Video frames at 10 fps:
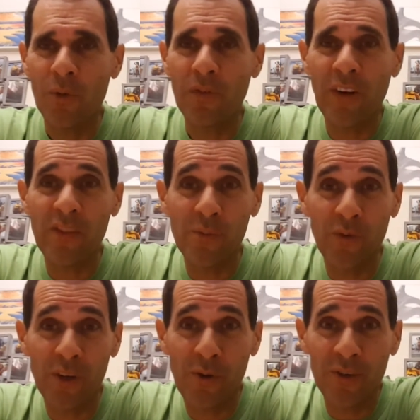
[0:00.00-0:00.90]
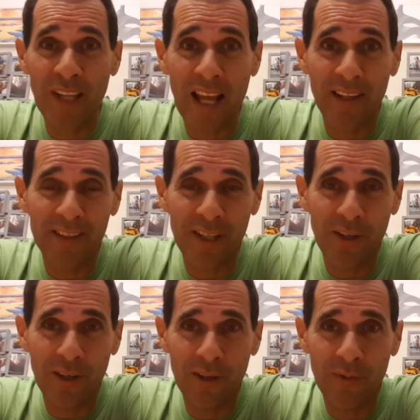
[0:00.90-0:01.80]
One of your favorite moviegoers, Alex
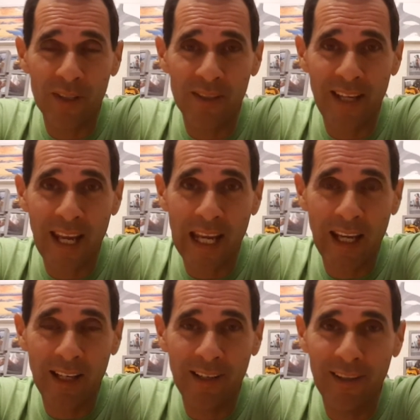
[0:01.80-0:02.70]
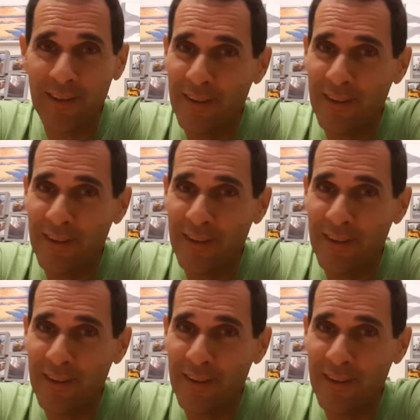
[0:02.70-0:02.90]
here, once again.